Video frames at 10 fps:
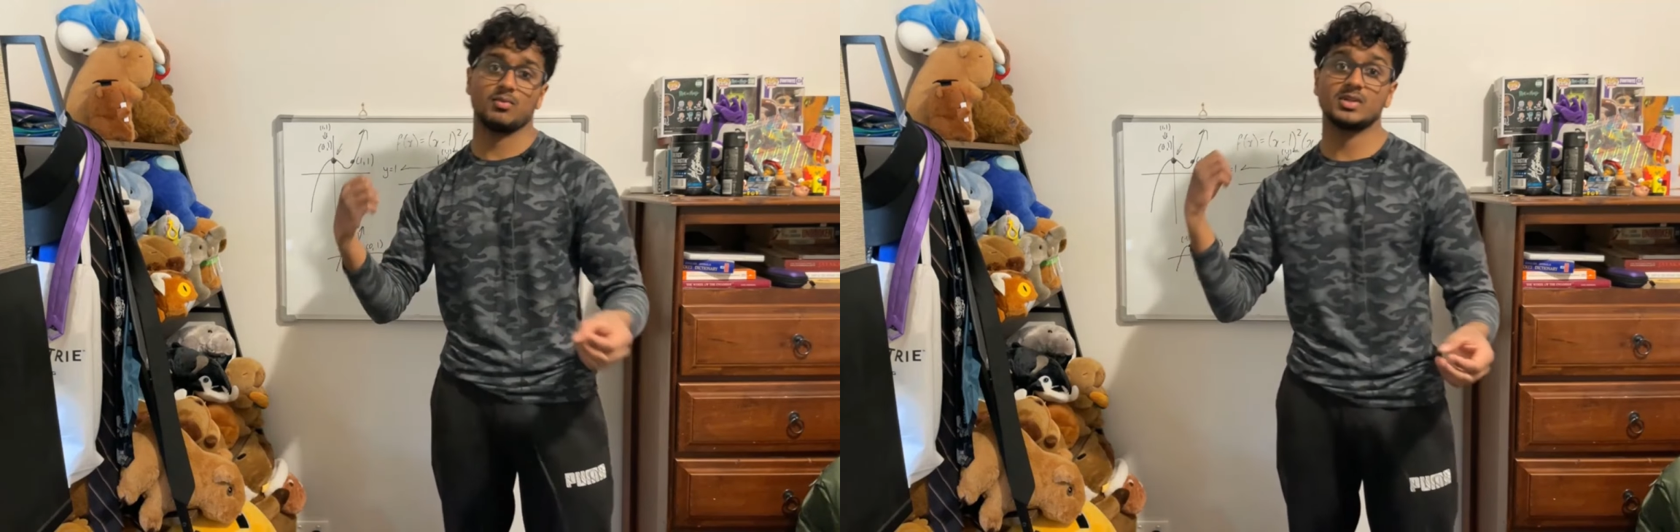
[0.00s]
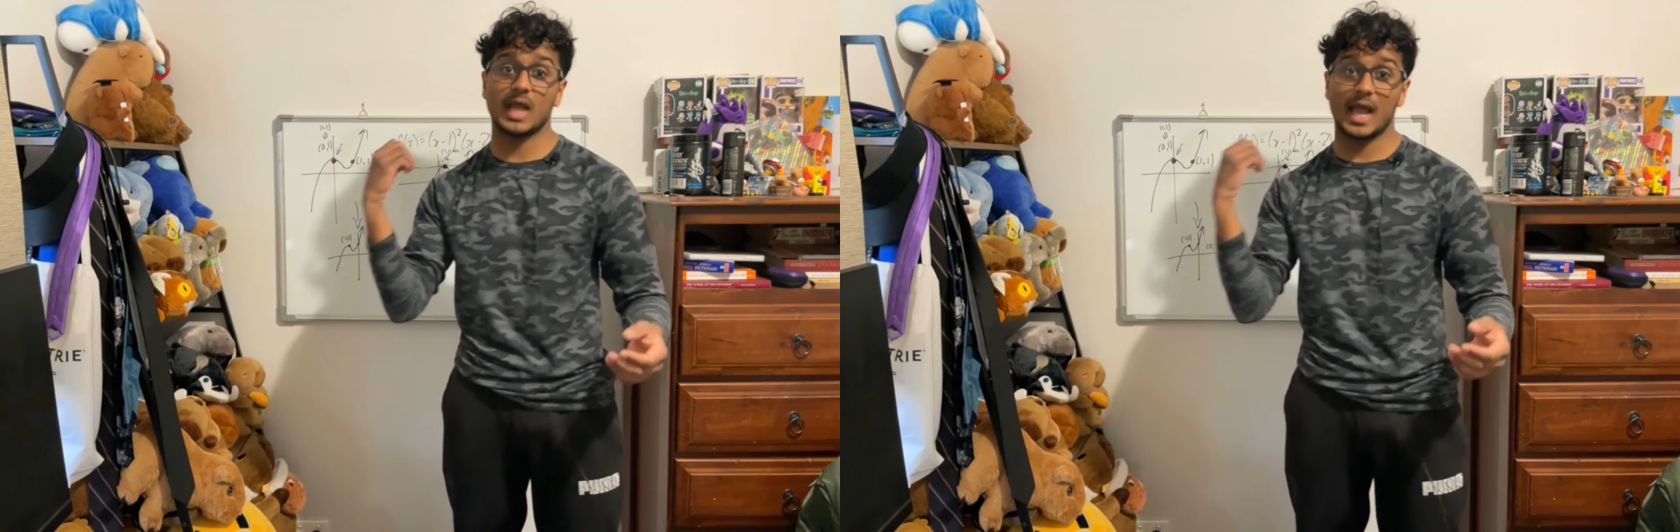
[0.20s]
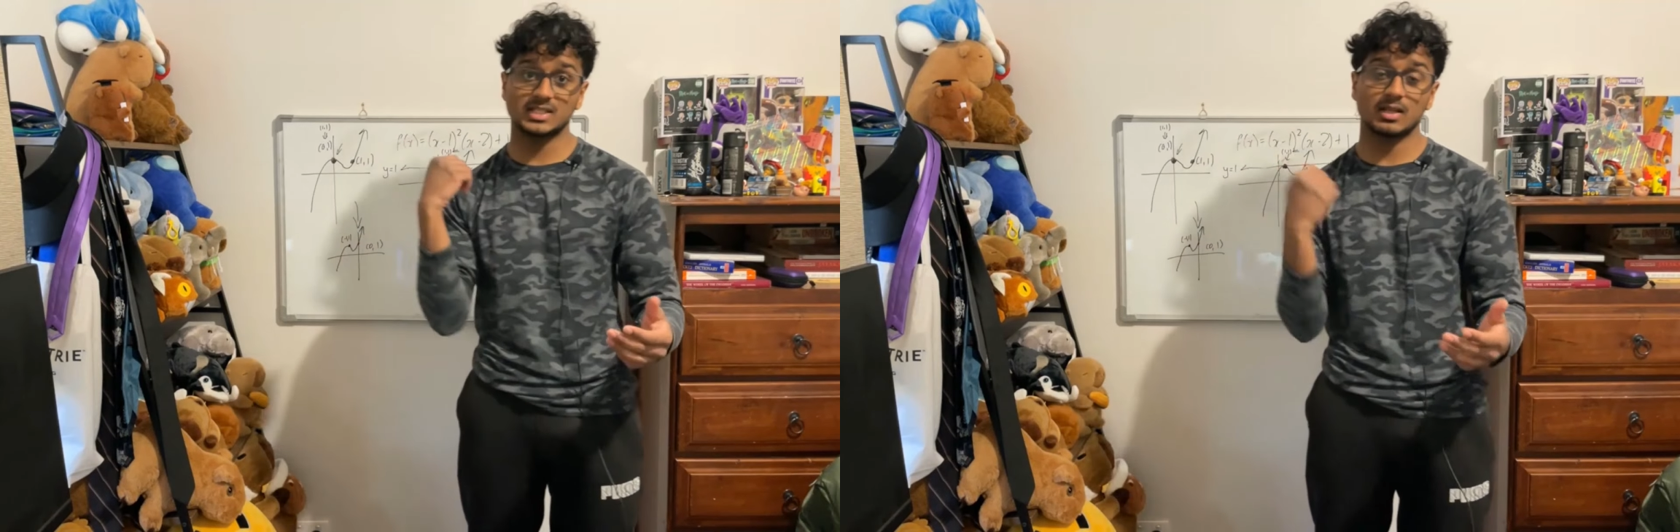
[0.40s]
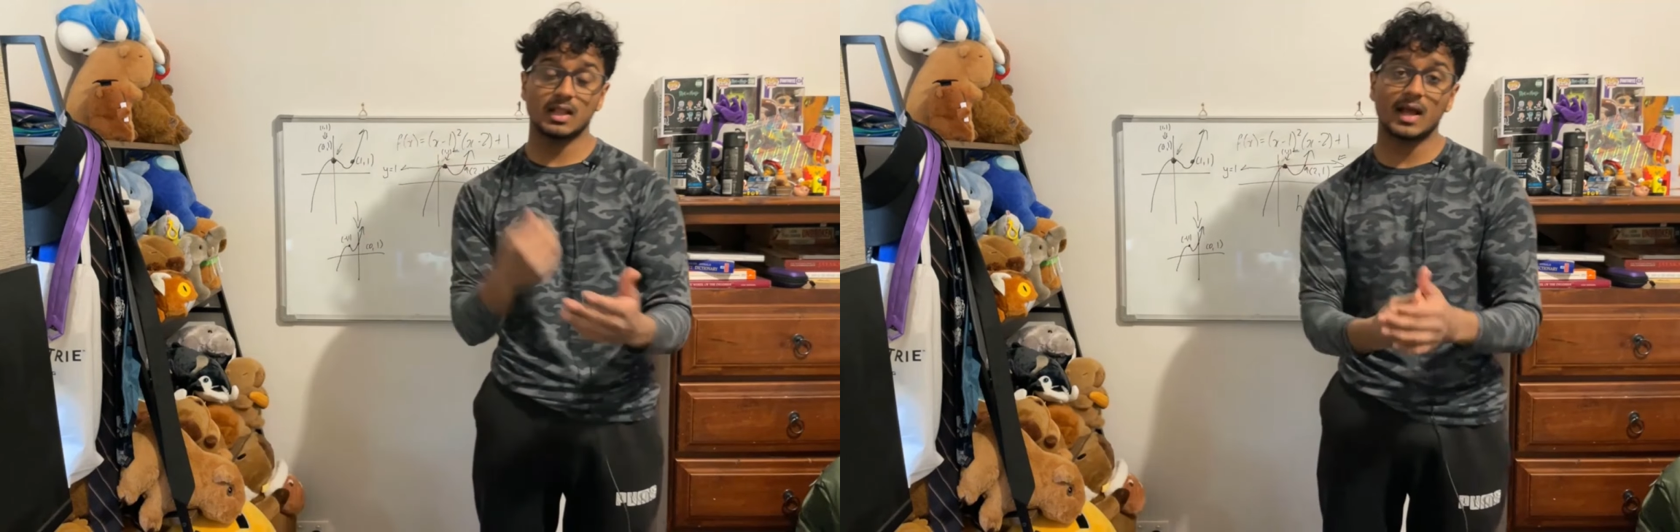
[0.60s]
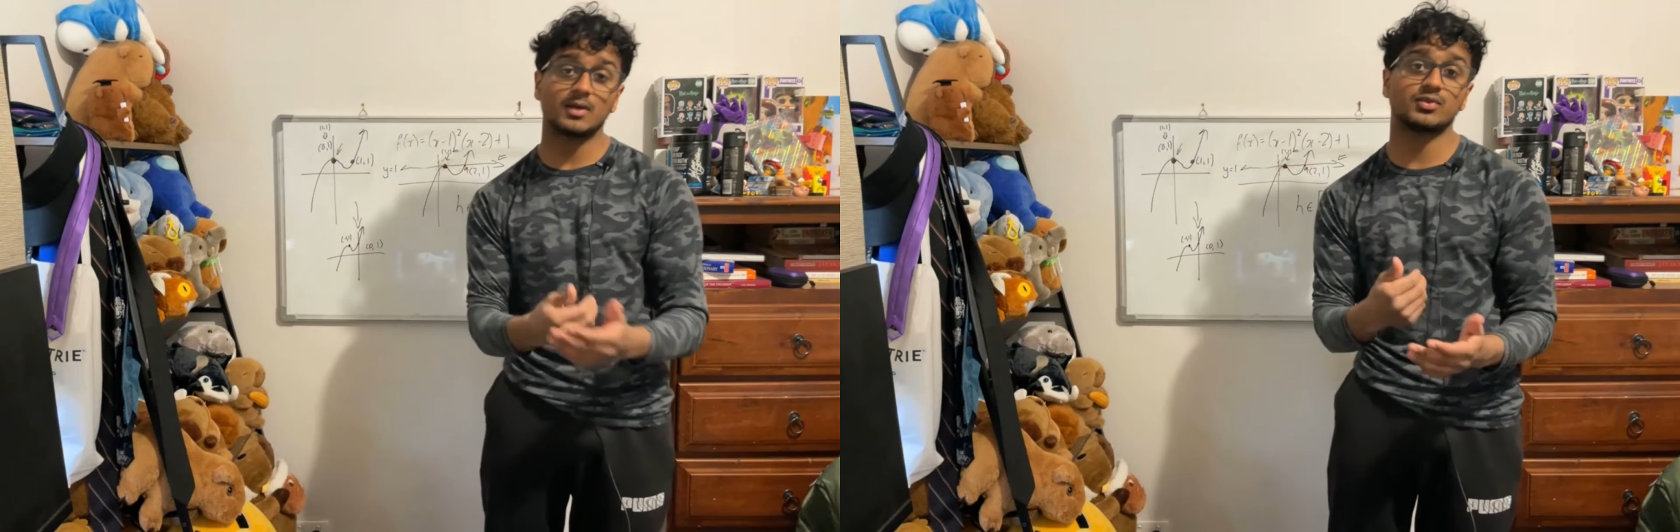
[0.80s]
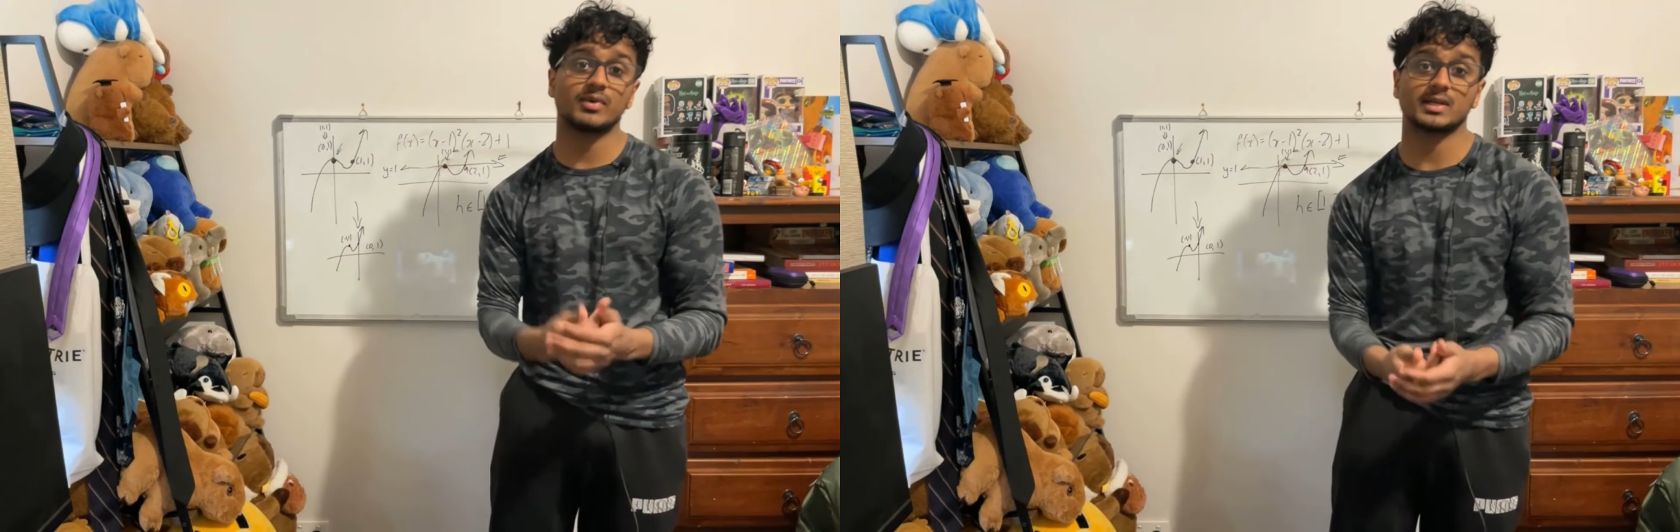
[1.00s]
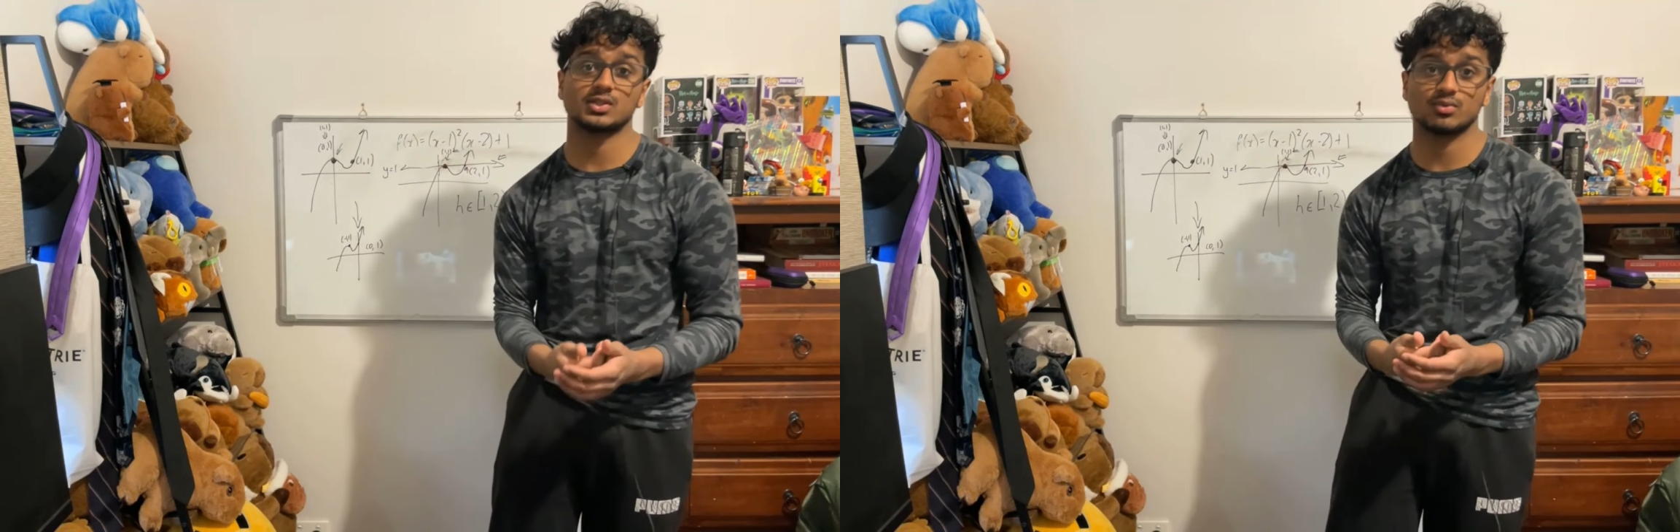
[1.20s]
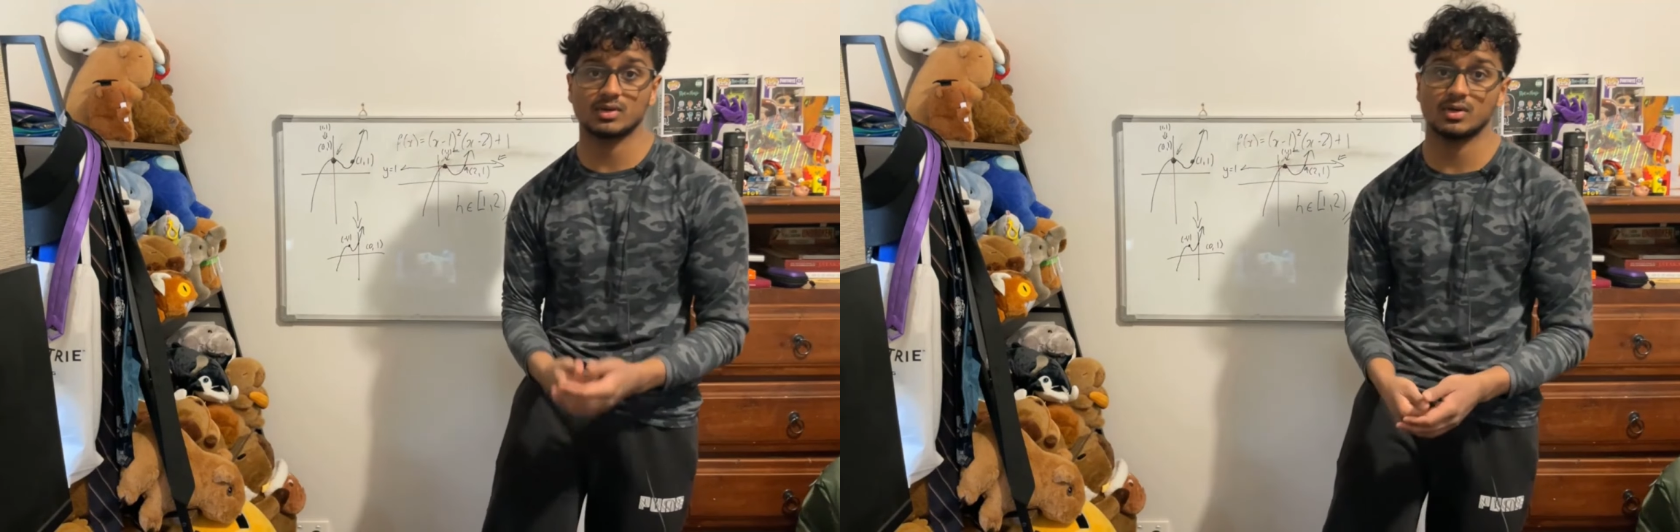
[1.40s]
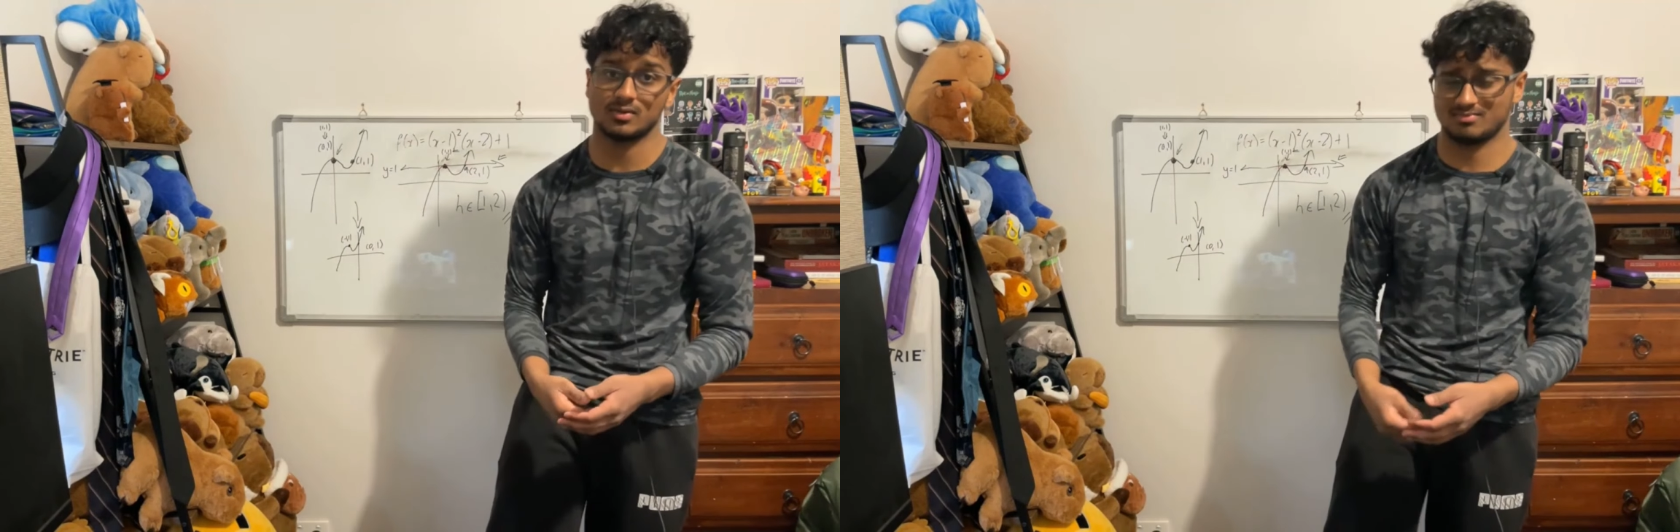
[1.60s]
which actually allows the reaction to occur.